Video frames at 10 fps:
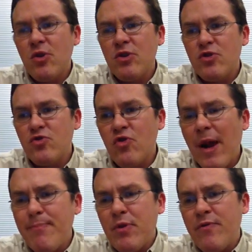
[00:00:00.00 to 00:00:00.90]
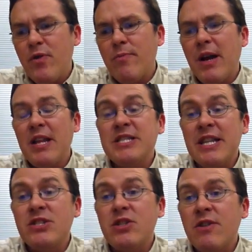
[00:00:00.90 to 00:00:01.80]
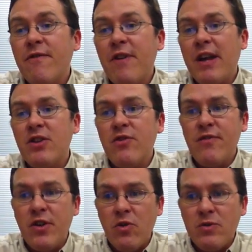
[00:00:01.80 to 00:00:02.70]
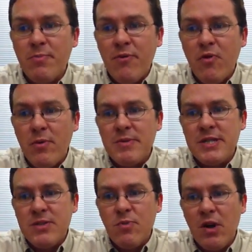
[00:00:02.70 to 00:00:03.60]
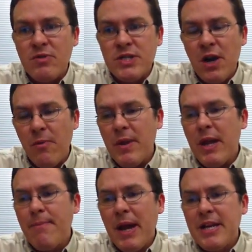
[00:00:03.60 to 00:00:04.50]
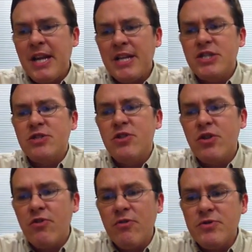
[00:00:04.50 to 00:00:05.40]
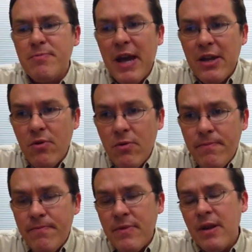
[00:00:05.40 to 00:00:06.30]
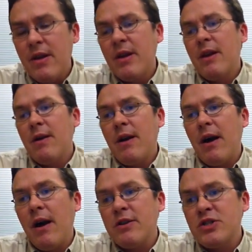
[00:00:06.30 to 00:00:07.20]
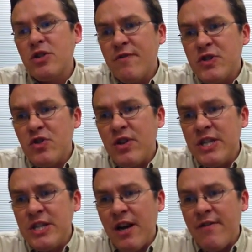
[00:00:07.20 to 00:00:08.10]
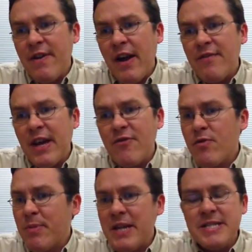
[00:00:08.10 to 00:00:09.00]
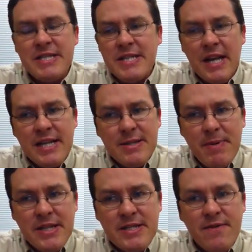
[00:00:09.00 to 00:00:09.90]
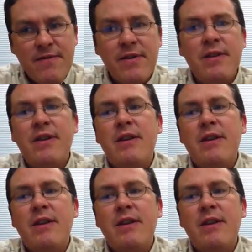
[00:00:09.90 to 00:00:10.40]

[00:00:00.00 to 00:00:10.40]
going to drop your fuel mileage, and it's going to affect your vehicle's performance as well. So pay attention to your owner's manual. Service your EGR valve. Get it replaced. It's not expensive.